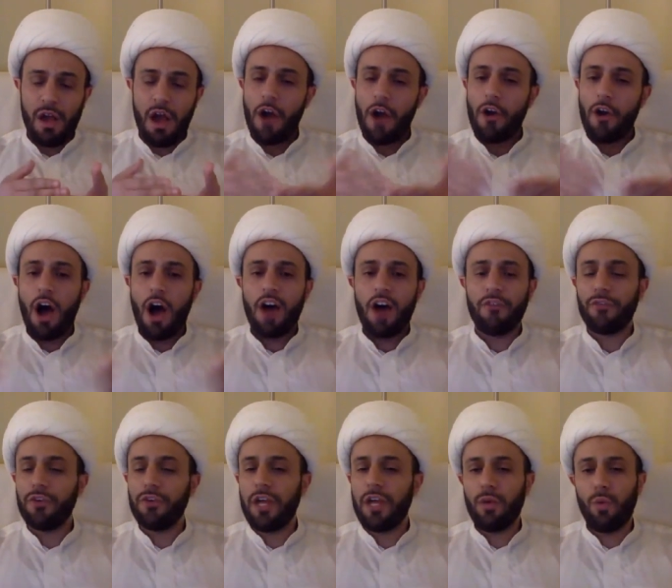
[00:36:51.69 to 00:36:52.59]
are
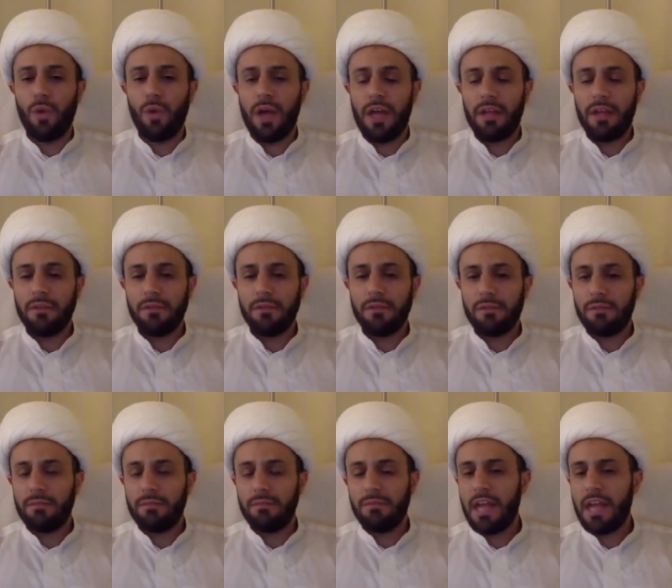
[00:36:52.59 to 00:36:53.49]
offered at when?
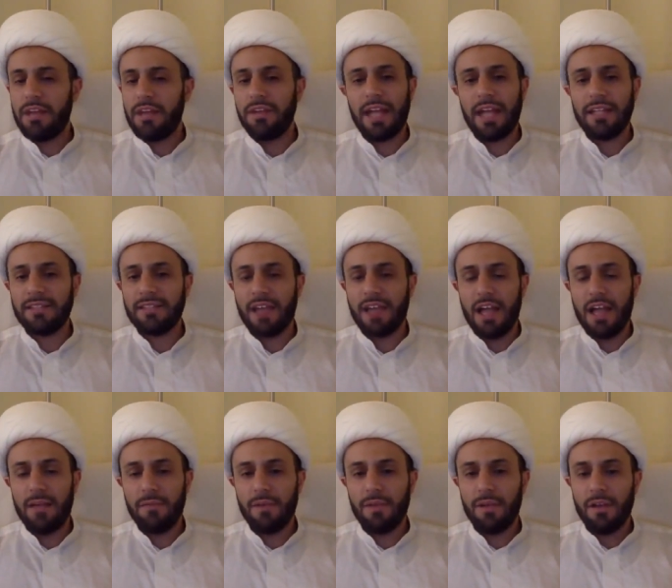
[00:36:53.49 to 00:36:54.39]
At nighttime.